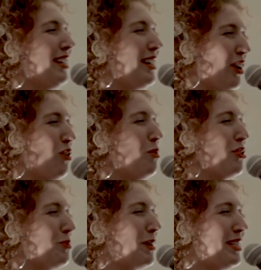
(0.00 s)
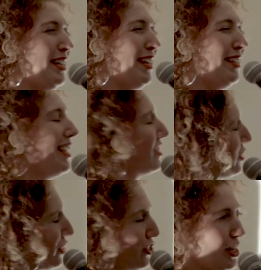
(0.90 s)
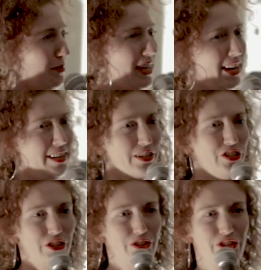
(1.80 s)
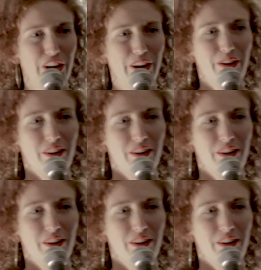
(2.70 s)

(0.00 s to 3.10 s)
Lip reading: Could almost pretend. That's just a cheap daddy issues, Joe.